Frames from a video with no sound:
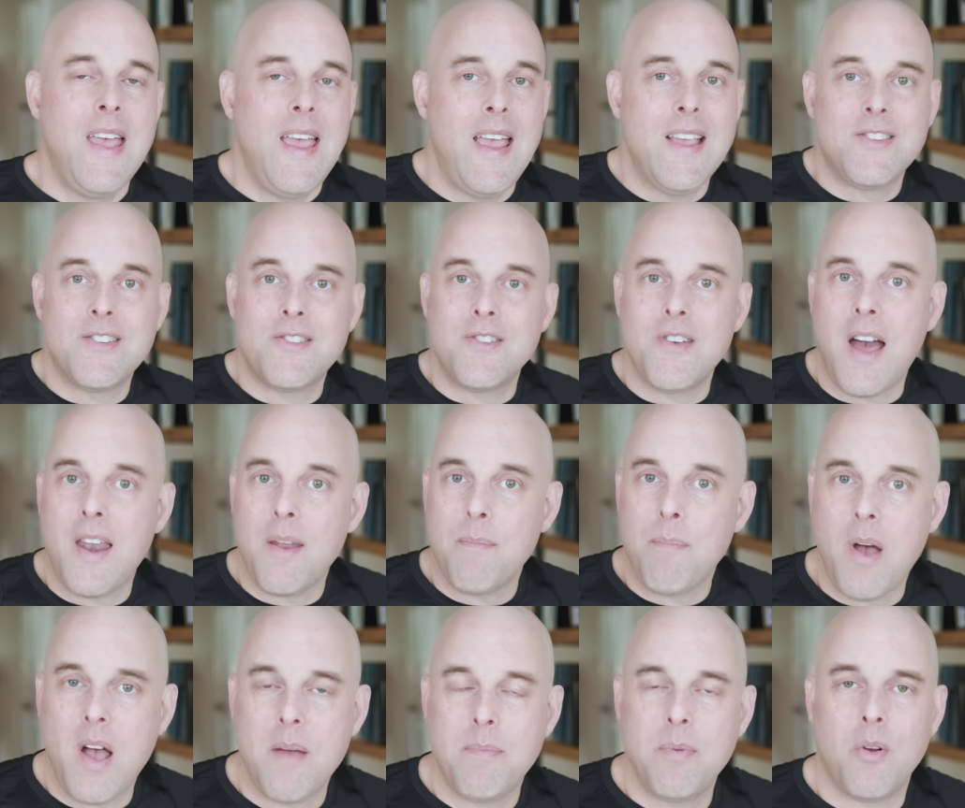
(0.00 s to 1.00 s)
It's not a
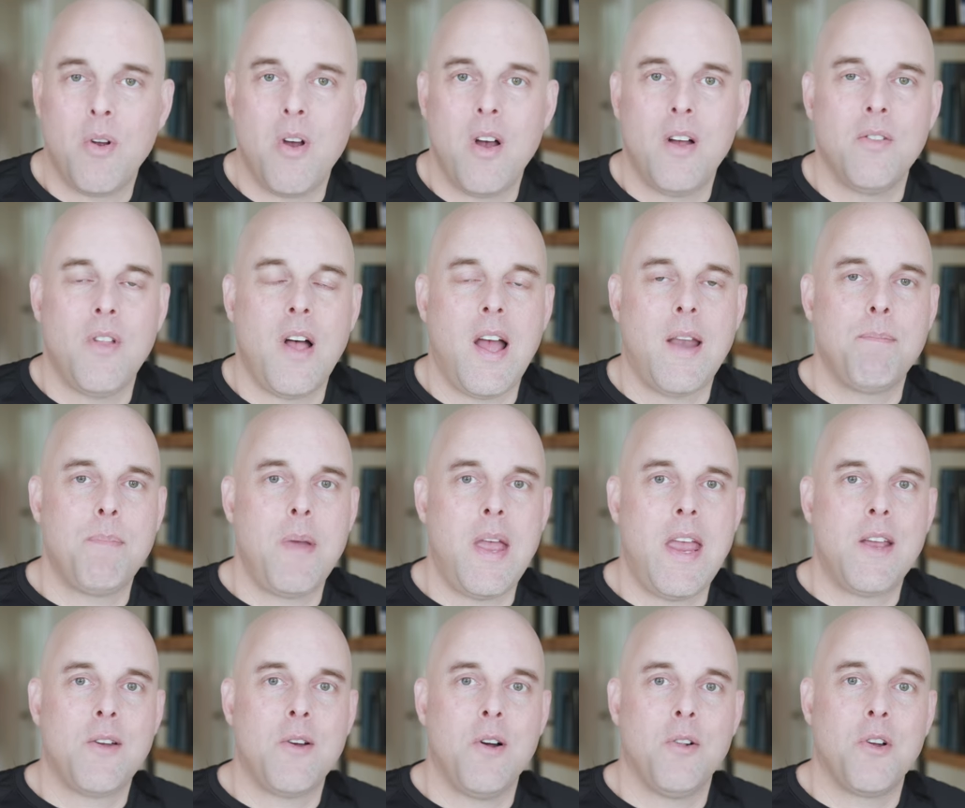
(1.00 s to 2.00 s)
popular online
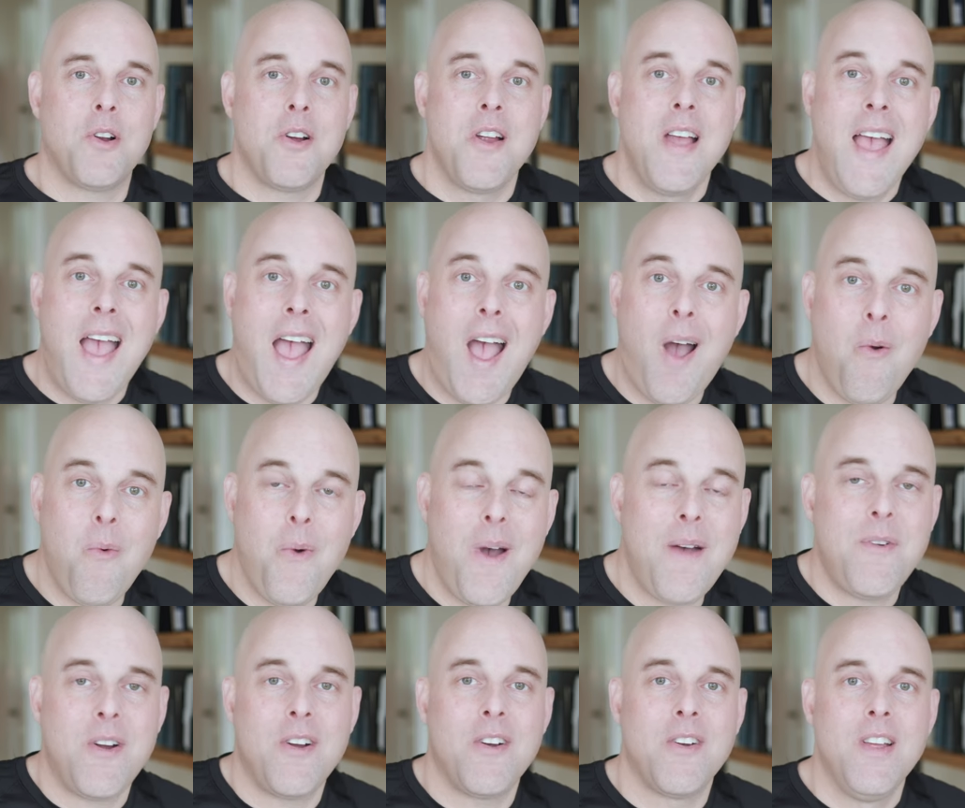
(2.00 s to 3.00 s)
paint color.
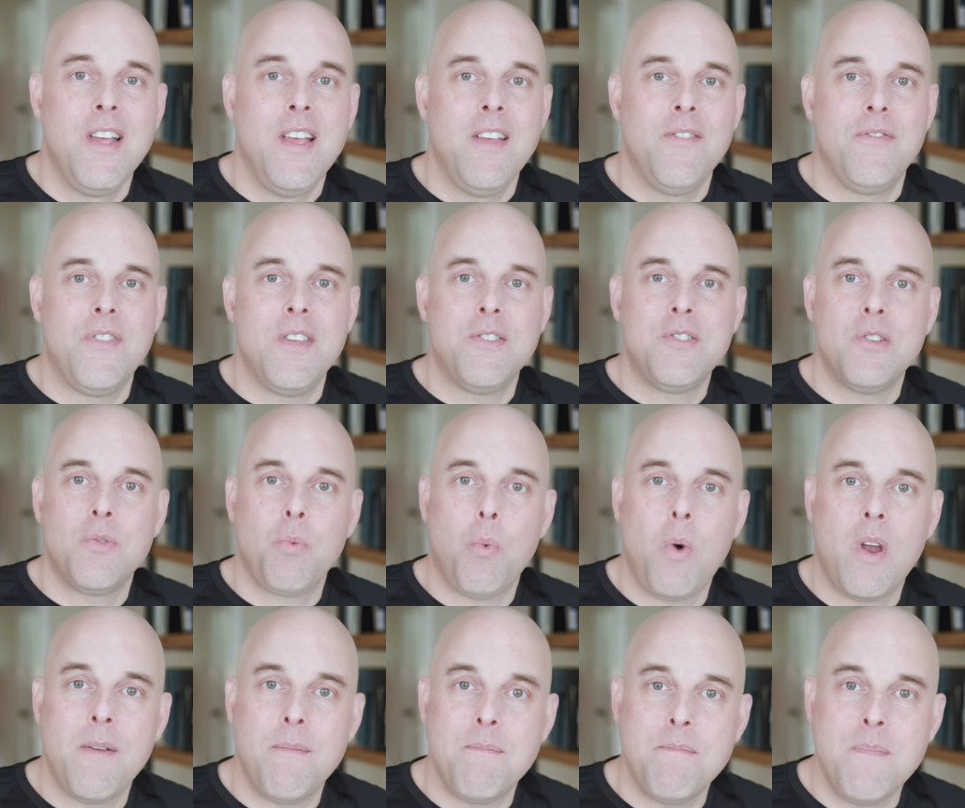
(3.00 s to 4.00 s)
However, this is
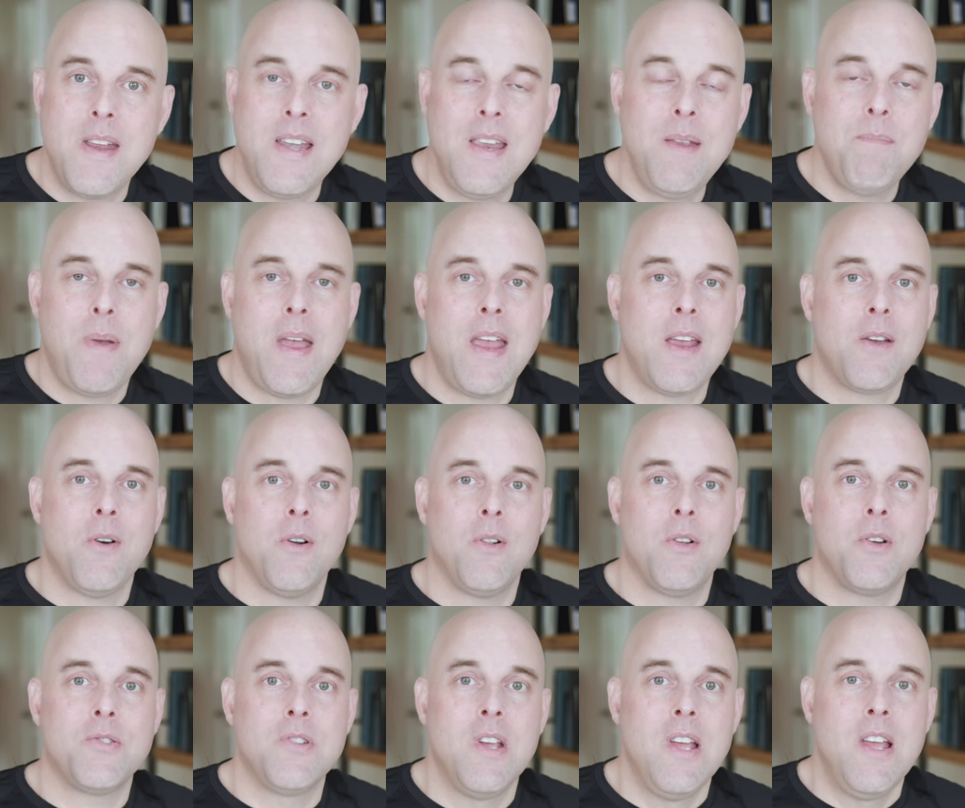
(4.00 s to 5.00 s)
one of many paint
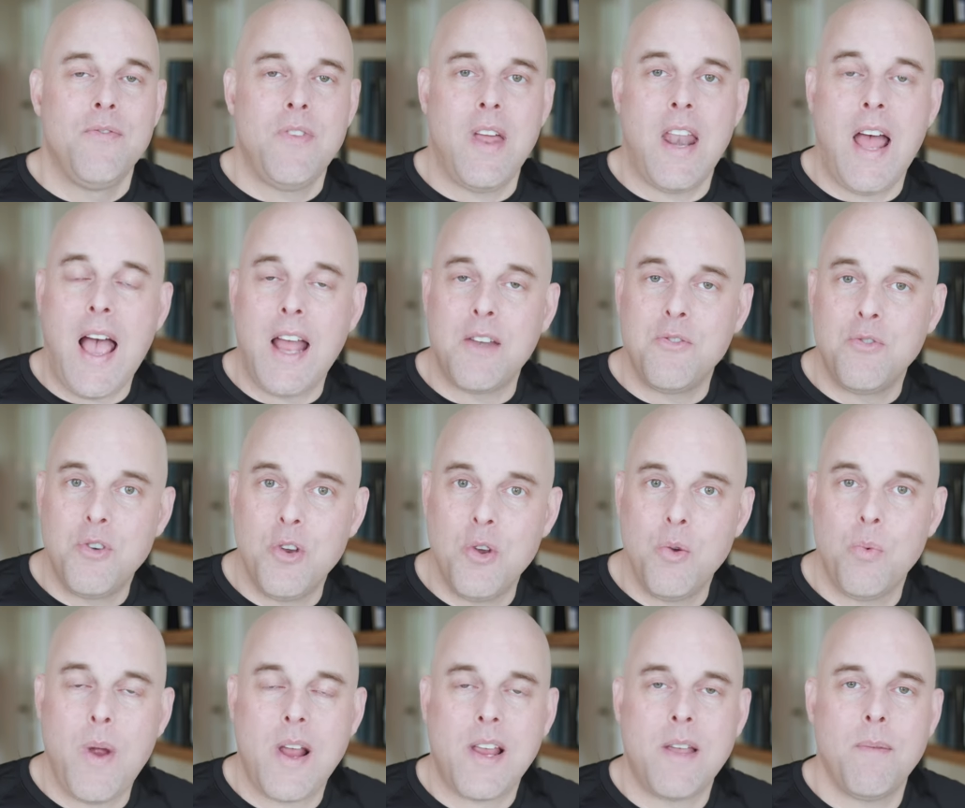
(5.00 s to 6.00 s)
colors that I do
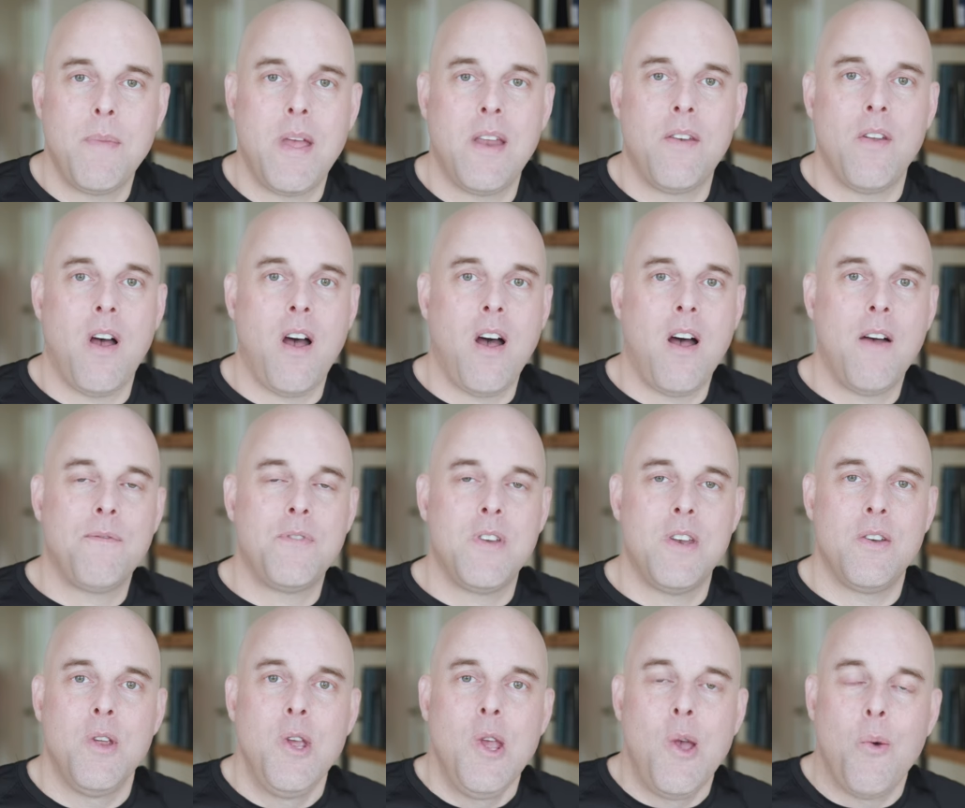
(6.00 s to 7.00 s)
recommend
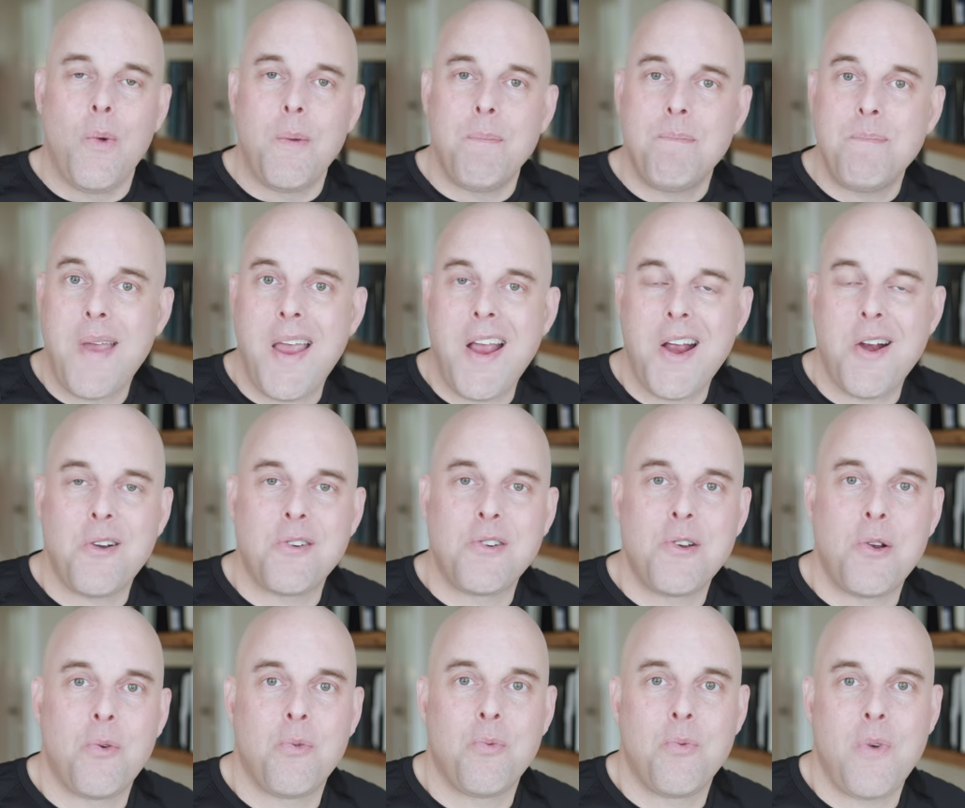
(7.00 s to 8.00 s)
often when paired
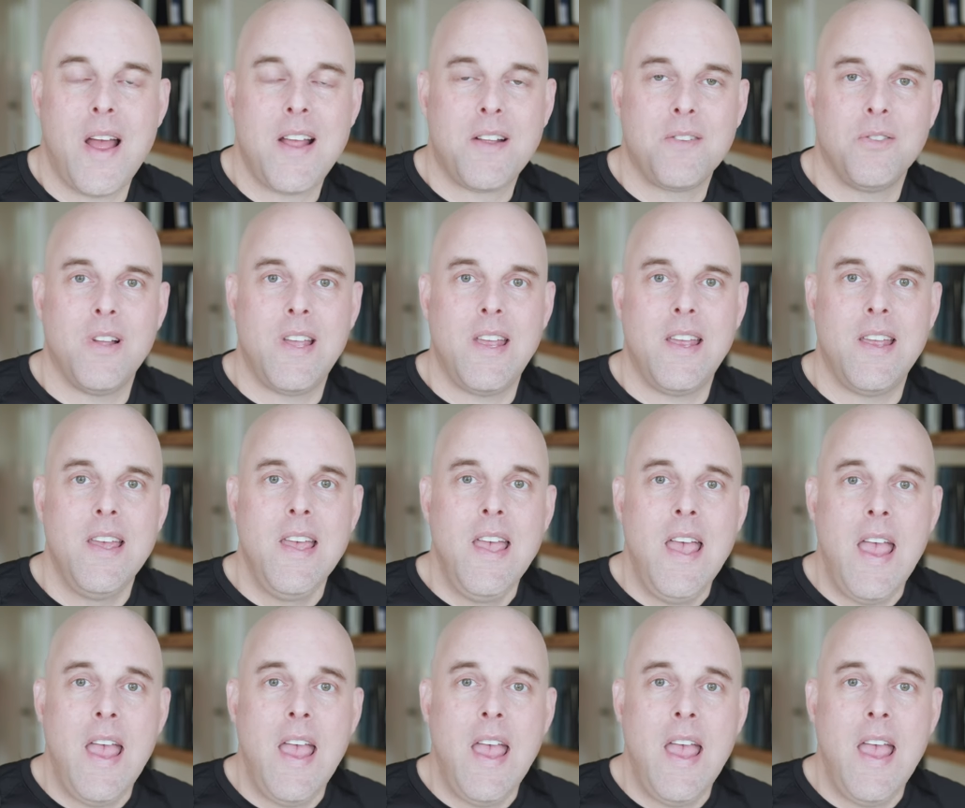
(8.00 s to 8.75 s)
correctly.